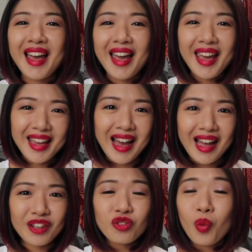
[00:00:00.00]
Hey
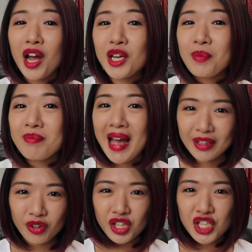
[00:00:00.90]
guys, welcome back
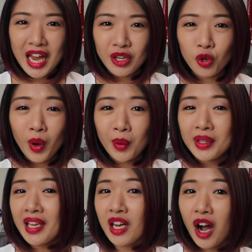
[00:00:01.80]
to the channel where we
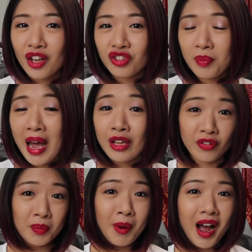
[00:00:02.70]
take awesome out of
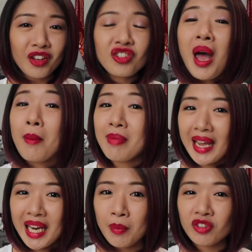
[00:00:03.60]
the box. My
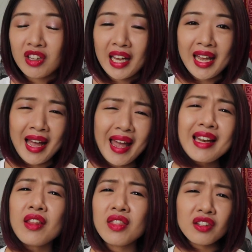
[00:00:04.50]
name is Leia, and
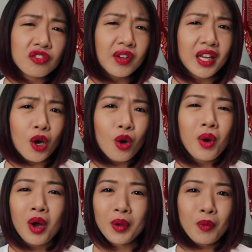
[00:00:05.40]
in this video,
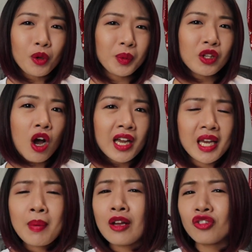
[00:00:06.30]
we won't be talking
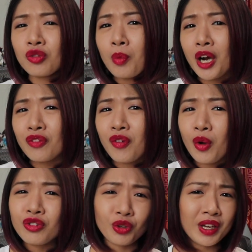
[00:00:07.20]
about
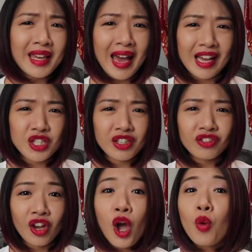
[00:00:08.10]
smartphones or
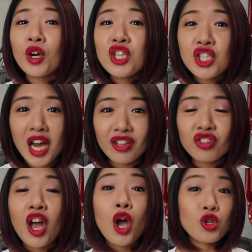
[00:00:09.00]
gadgets. We're
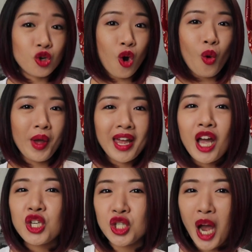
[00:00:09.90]
just going
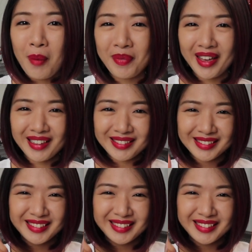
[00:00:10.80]
shopping.